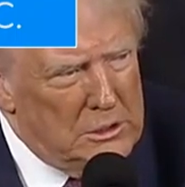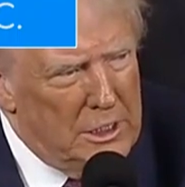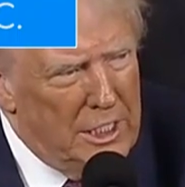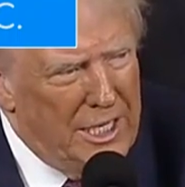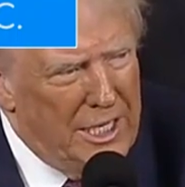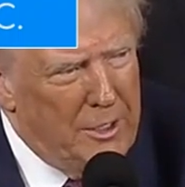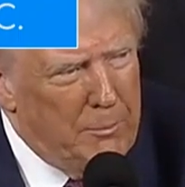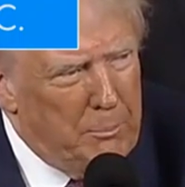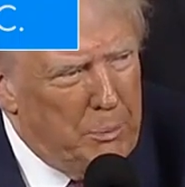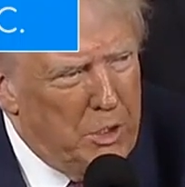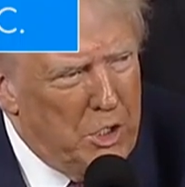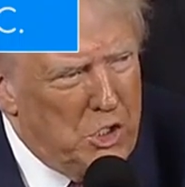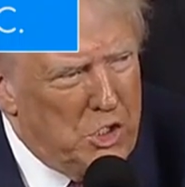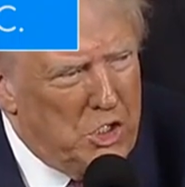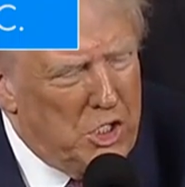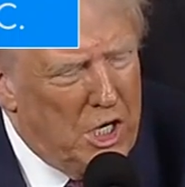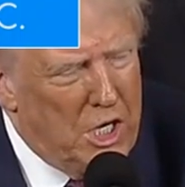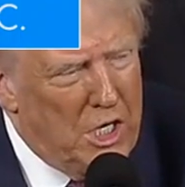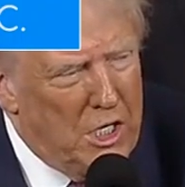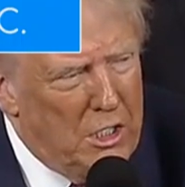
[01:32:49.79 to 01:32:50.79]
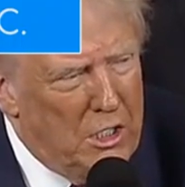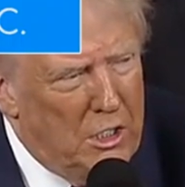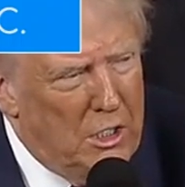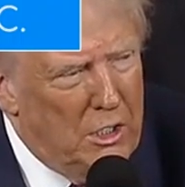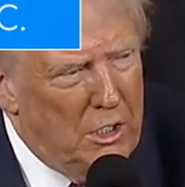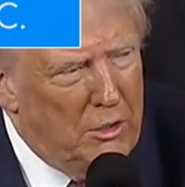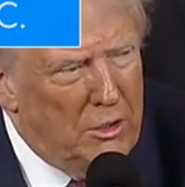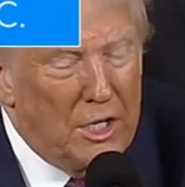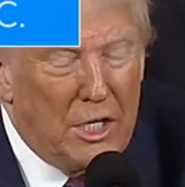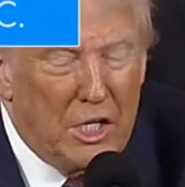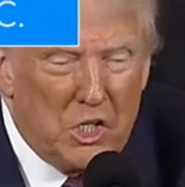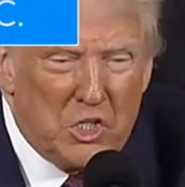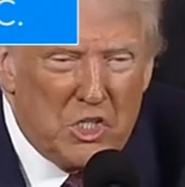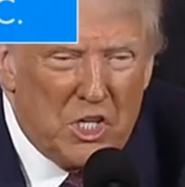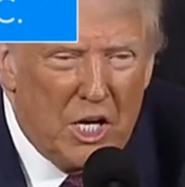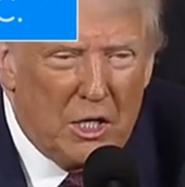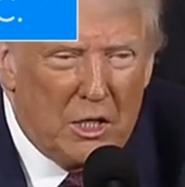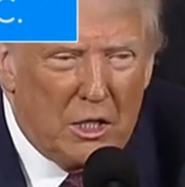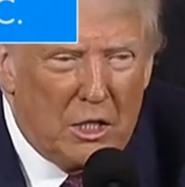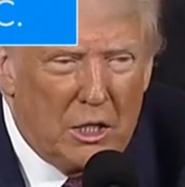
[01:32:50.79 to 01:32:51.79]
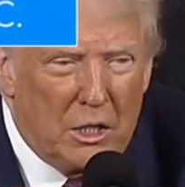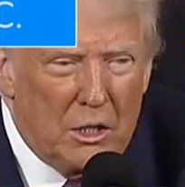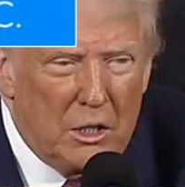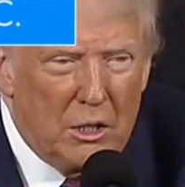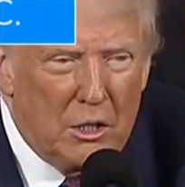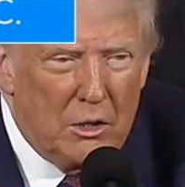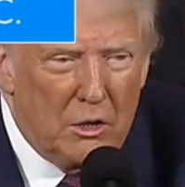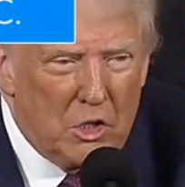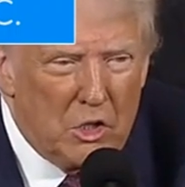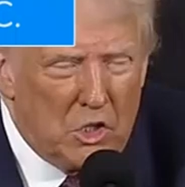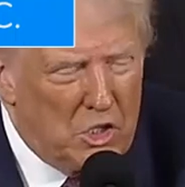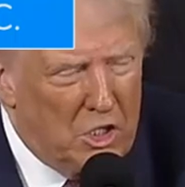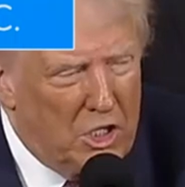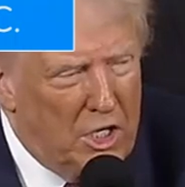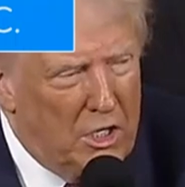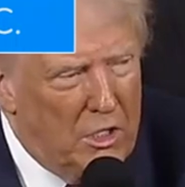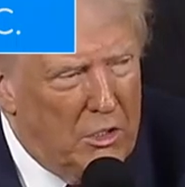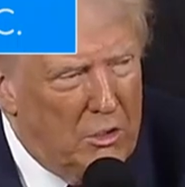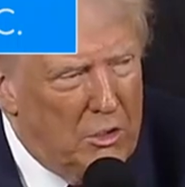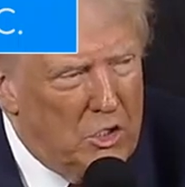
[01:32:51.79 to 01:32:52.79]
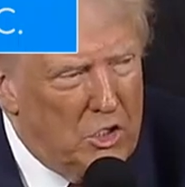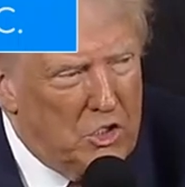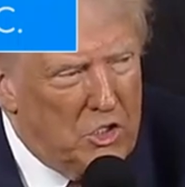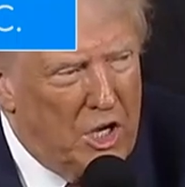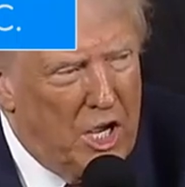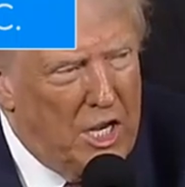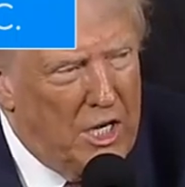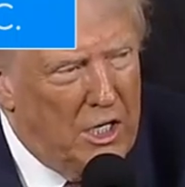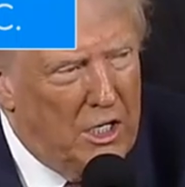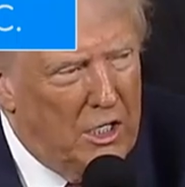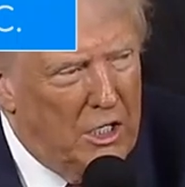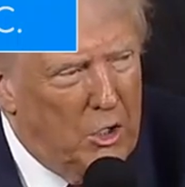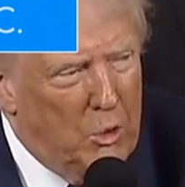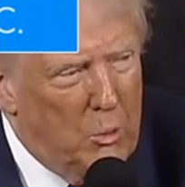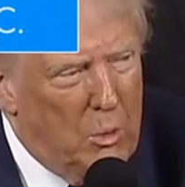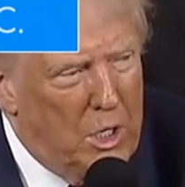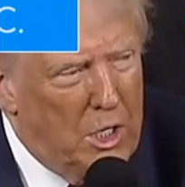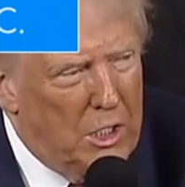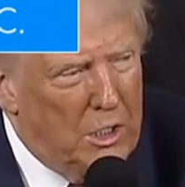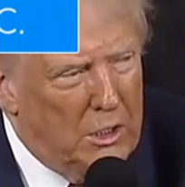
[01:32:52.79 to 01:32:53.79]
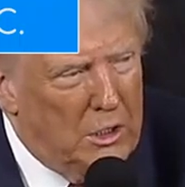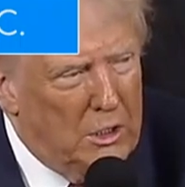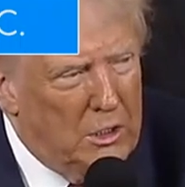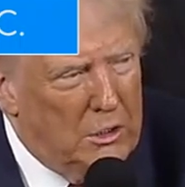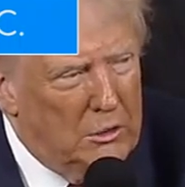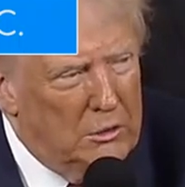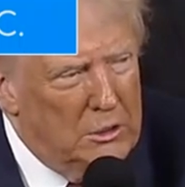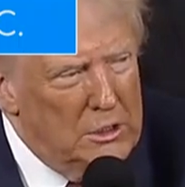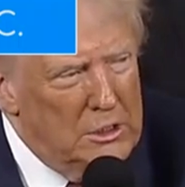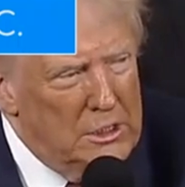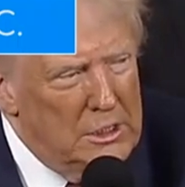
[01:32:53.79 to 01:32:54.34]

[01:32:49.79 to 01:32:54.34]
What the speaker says: I appreciate that he sent this letter, just got it a little while ago.